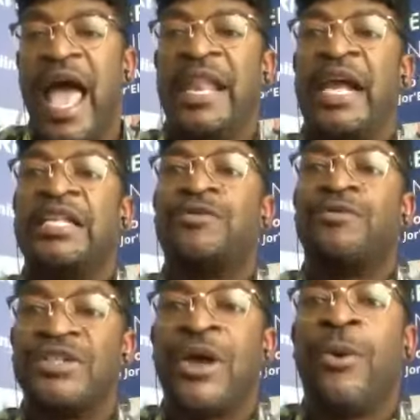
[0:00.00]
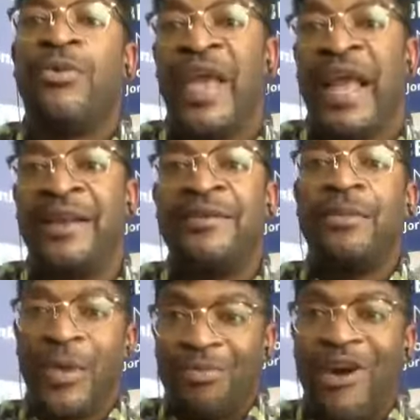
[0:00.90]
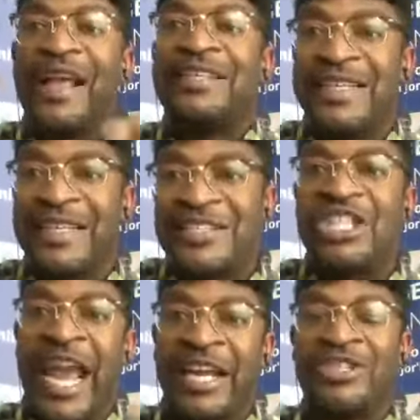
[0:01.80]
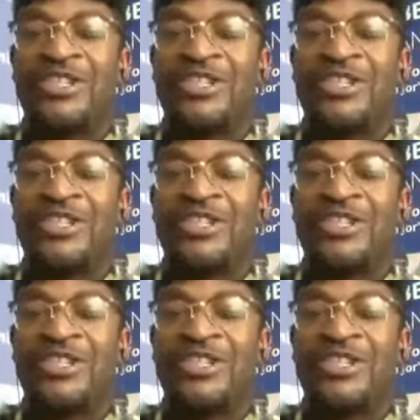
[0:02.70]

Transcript: And as a result, then the prices change.